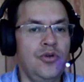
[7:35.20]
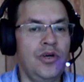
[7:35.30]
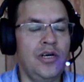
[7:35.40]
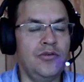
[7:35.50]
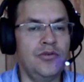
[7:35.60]
know
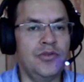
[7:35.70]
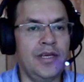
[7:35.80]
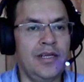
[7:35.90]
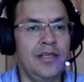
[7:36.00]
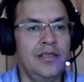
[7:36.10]
how to
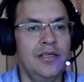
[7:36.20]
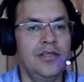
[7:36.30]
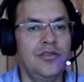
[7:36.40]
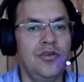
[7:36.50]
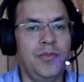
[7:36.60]
sell,
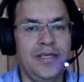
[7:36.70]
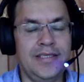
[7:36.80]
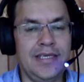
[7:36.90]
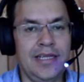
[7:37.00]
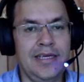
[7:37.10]
you've been
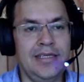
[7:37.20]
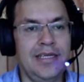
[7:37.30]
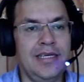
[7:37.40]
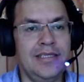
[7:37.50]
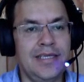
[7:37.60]

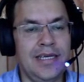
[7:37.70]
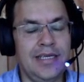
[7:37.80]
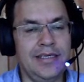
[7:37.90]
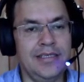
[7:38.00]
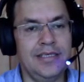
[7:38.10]
selling and
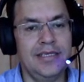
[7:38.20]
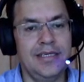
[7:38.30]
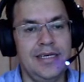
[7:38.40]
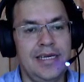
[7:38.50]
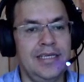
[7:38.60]
selling,
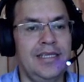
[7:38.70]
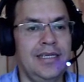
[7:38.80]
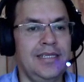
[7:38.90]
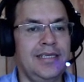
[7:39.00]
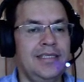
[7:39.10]
and
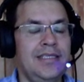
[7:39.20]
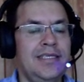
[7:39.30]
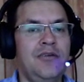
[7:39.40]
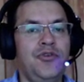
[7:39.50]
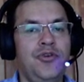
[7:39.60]
then this is
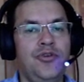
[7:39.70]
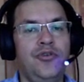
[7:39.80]
how you